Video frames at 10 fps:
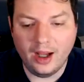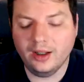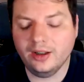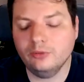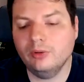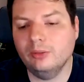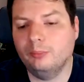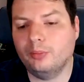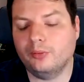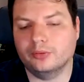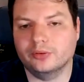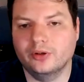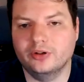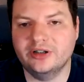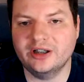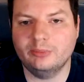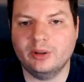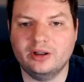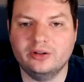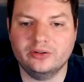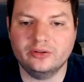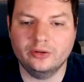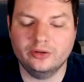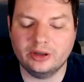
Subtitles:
I will put a database